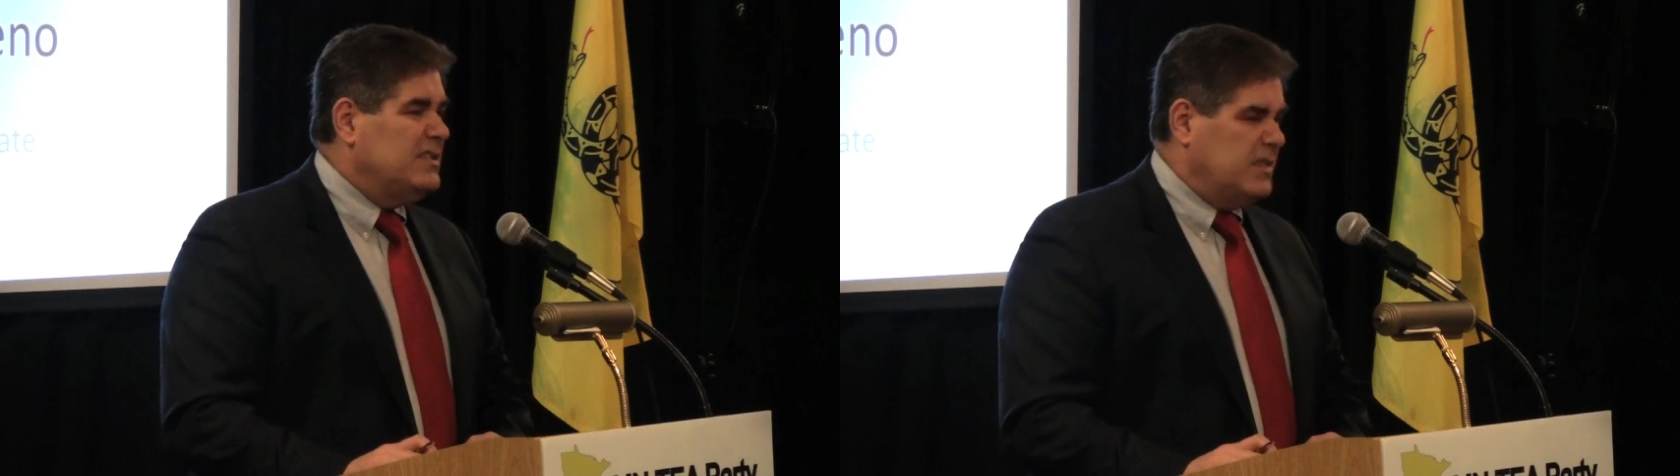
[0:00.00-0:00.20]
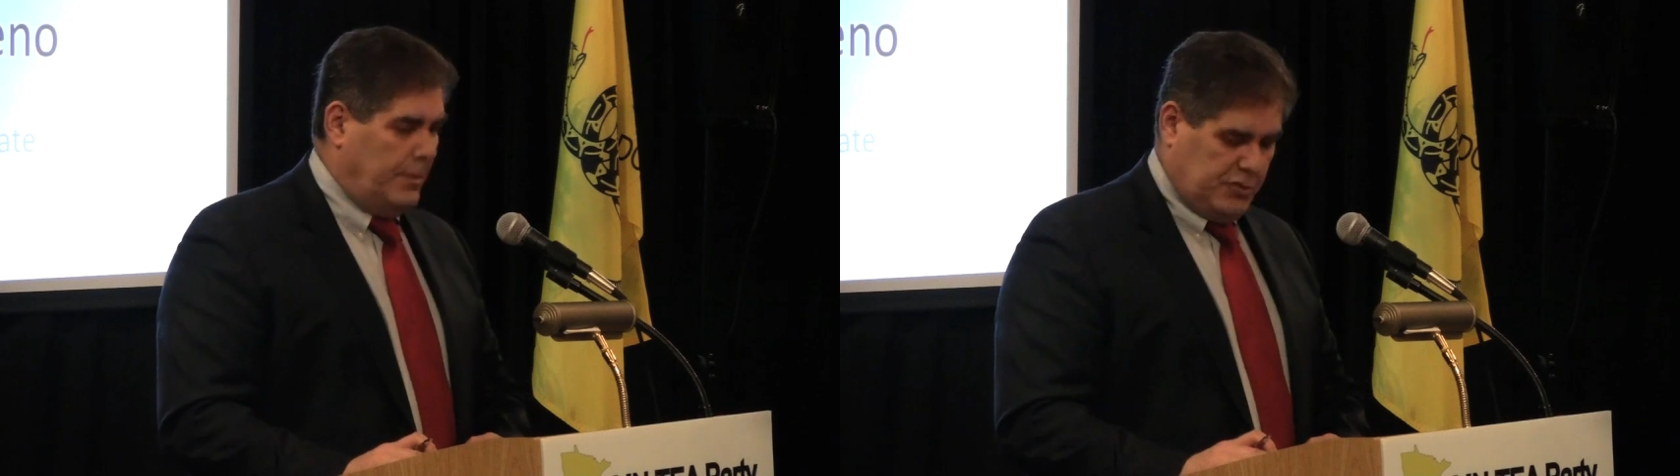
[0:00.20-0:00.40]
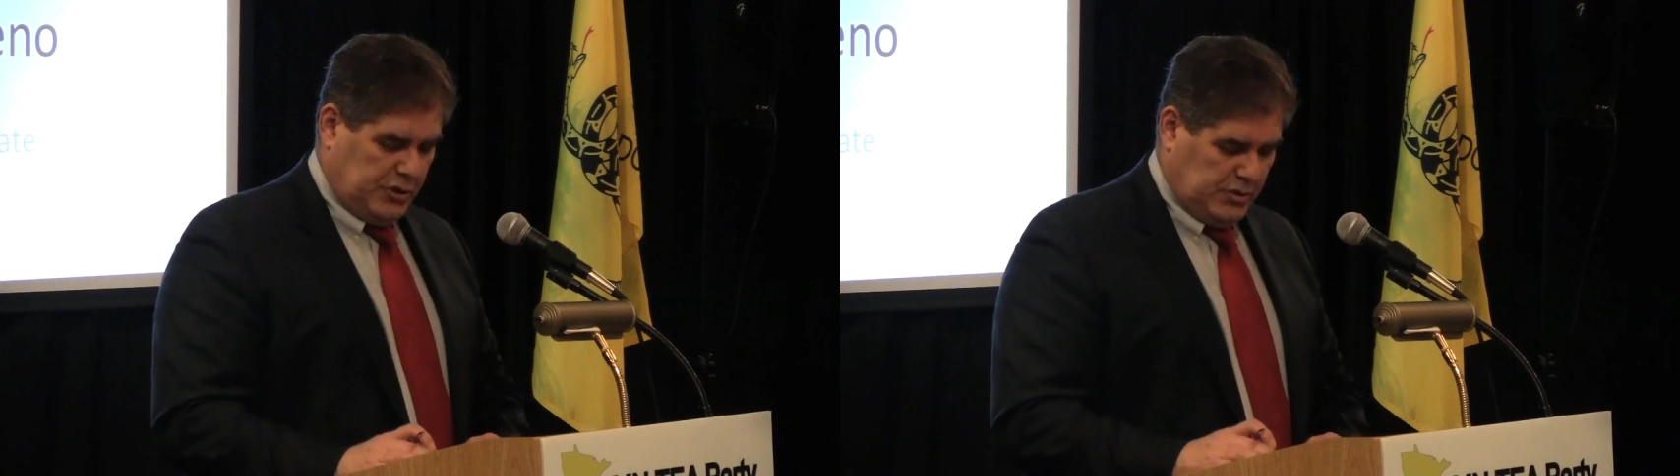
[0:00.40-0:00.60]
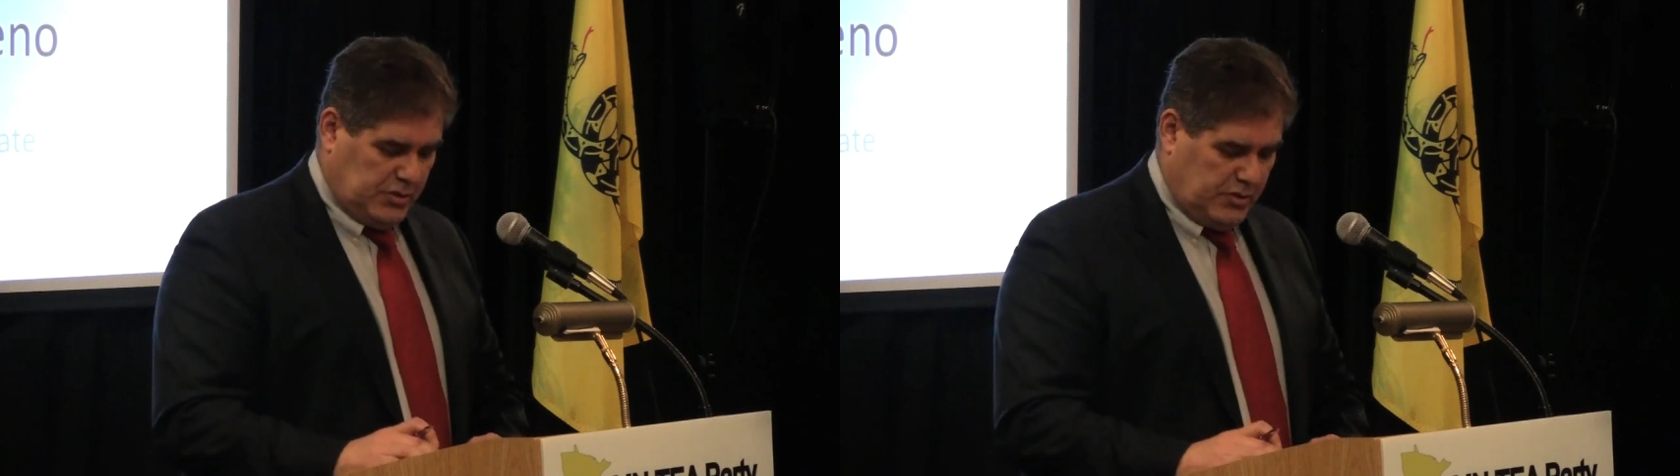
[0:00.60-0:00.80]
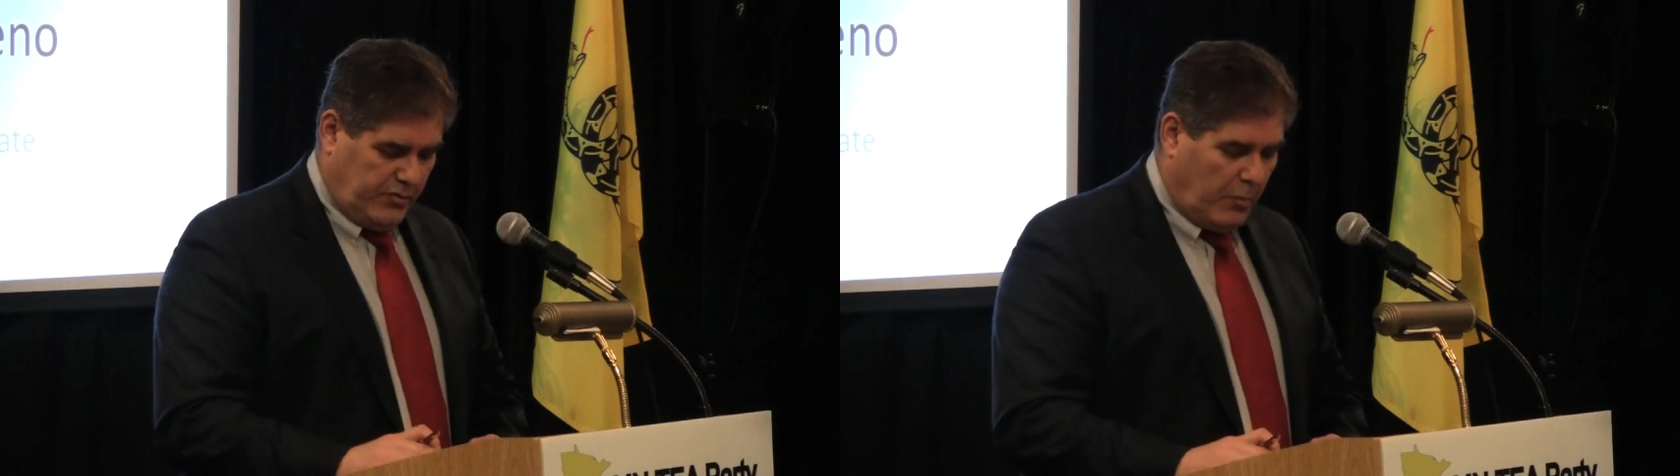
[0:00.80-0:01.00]

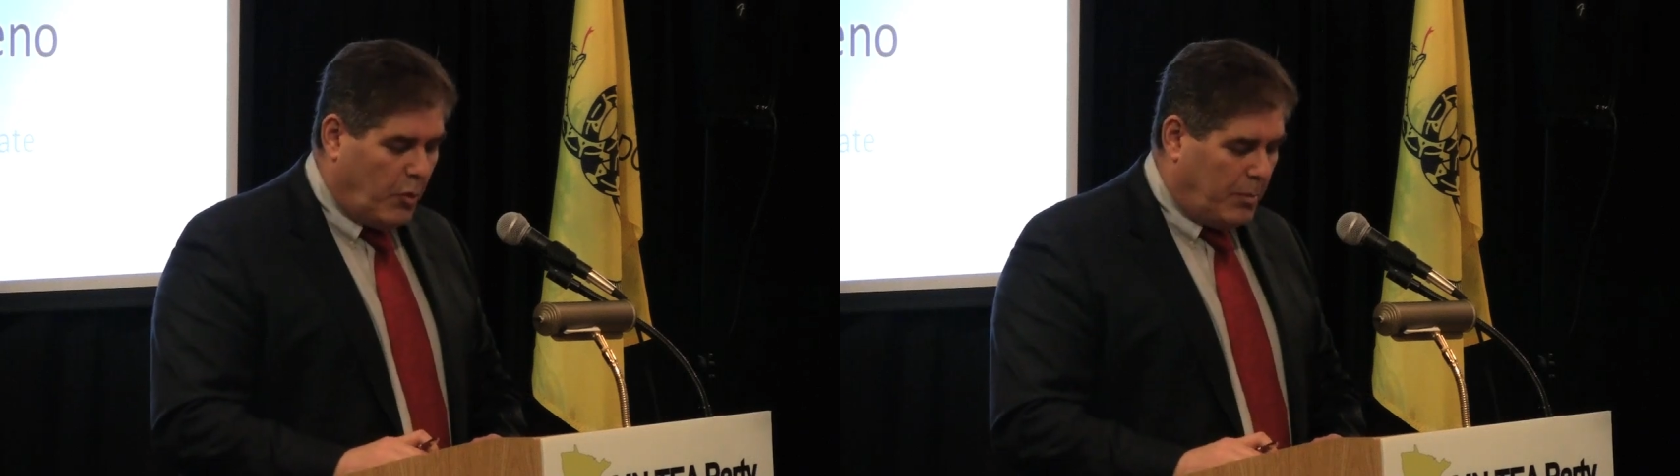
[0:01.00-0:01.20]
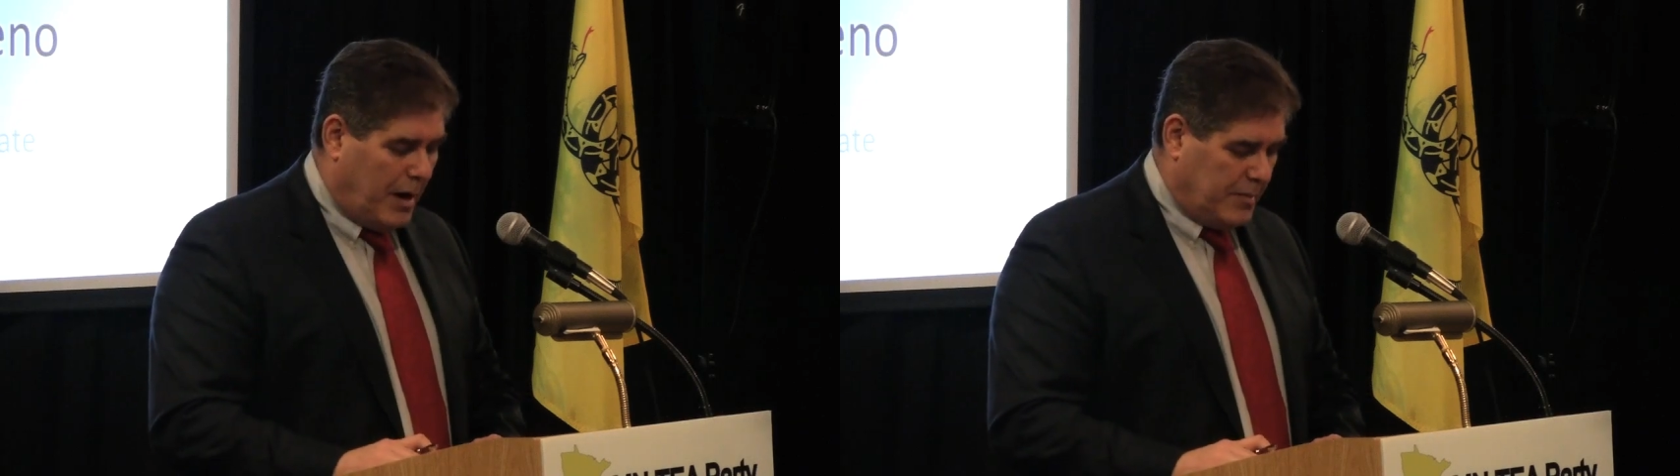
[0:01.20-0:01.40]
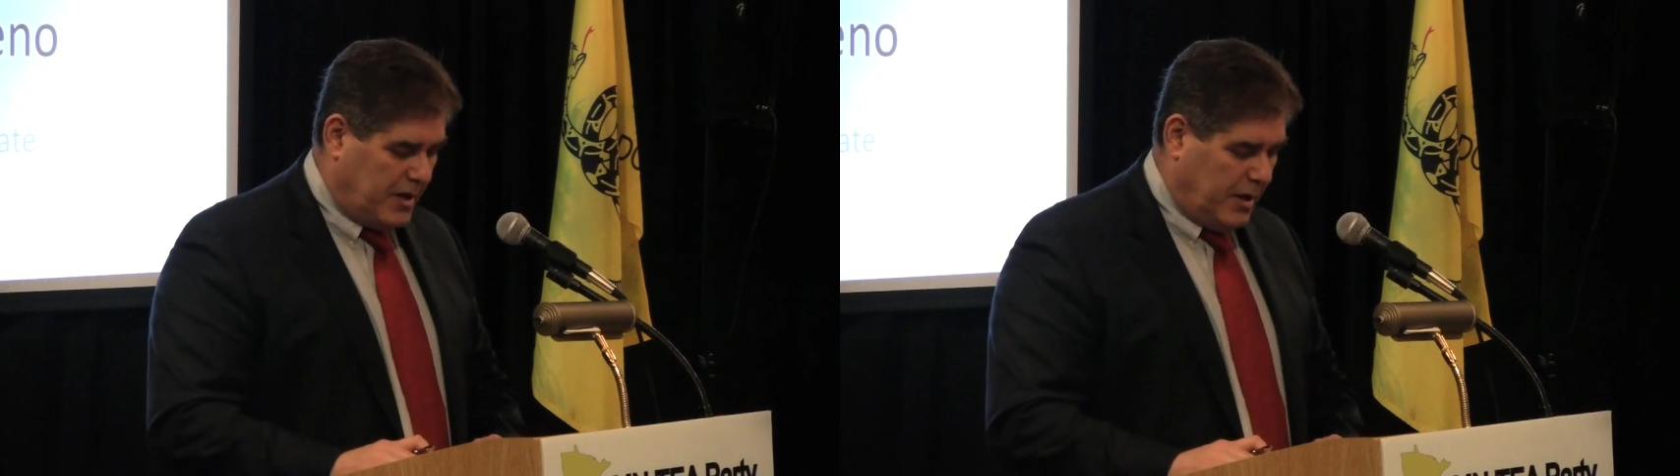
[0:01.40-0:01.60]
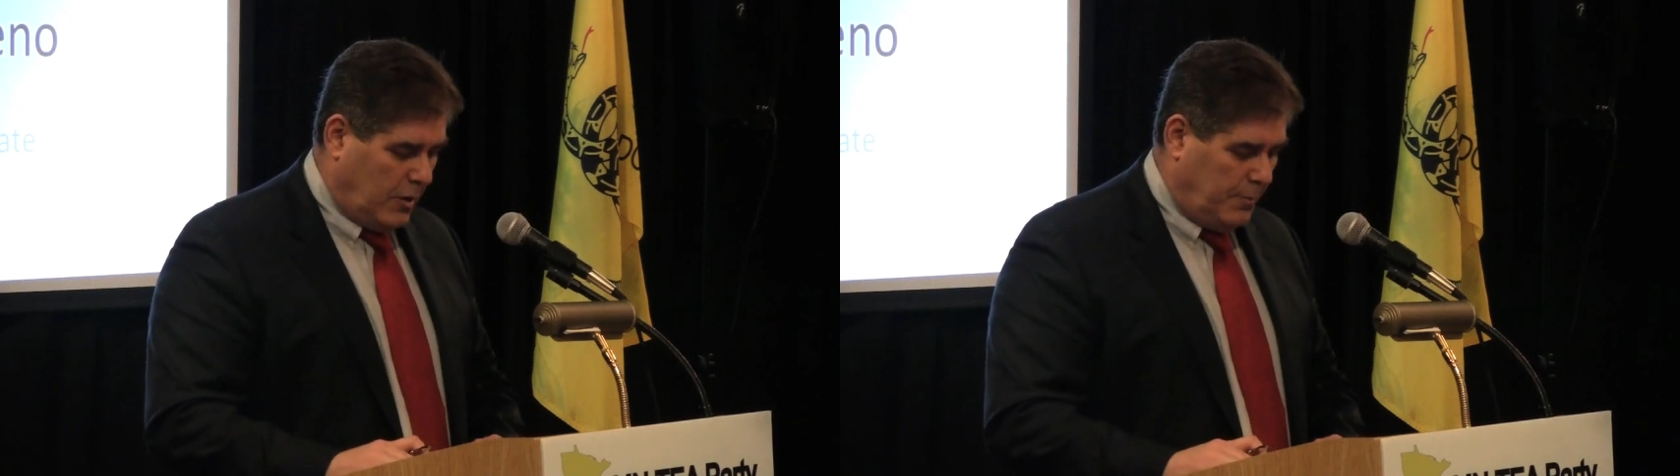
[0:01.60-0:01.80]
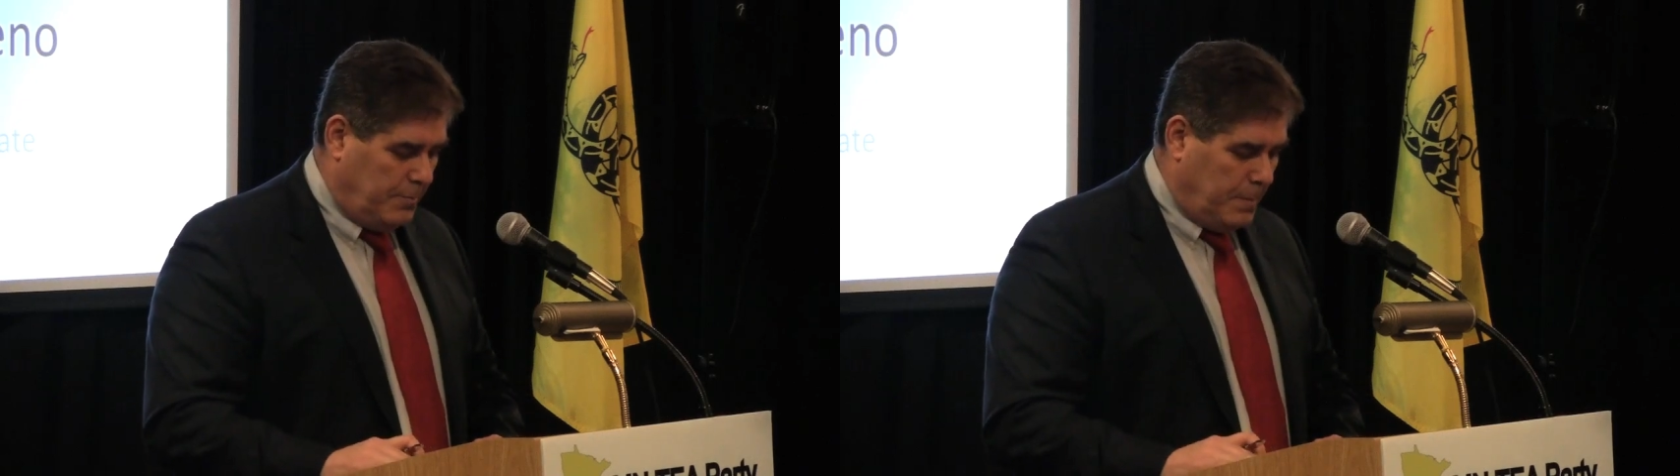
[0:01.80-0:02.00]
exemptions from
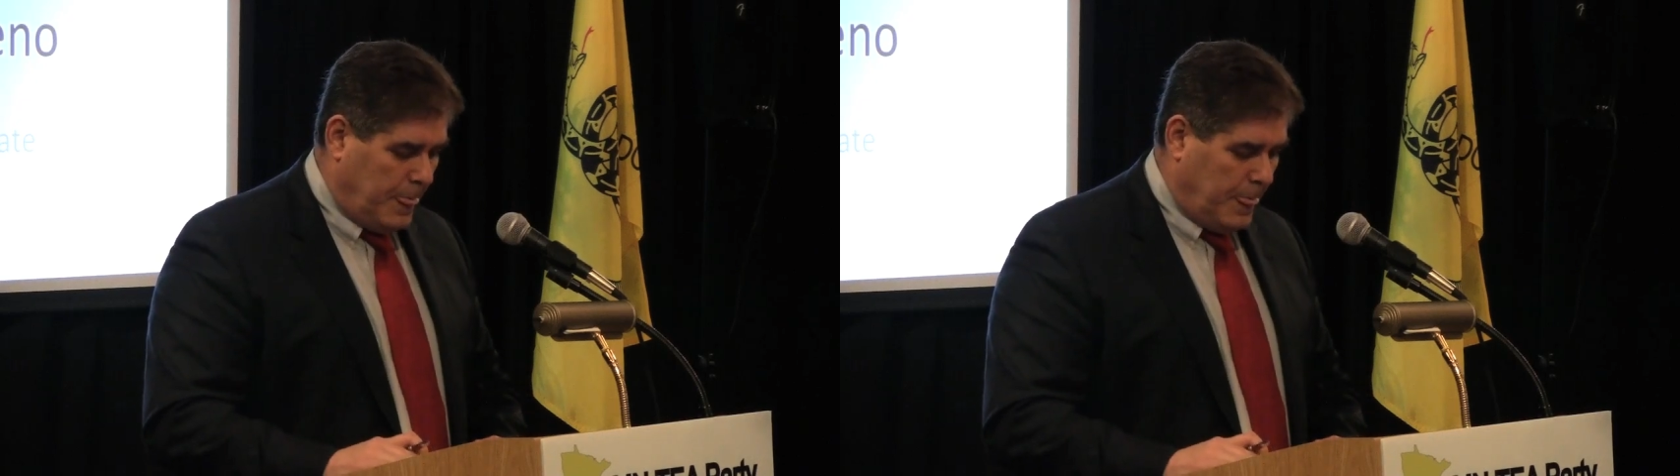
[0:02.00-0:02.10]
Obamacare.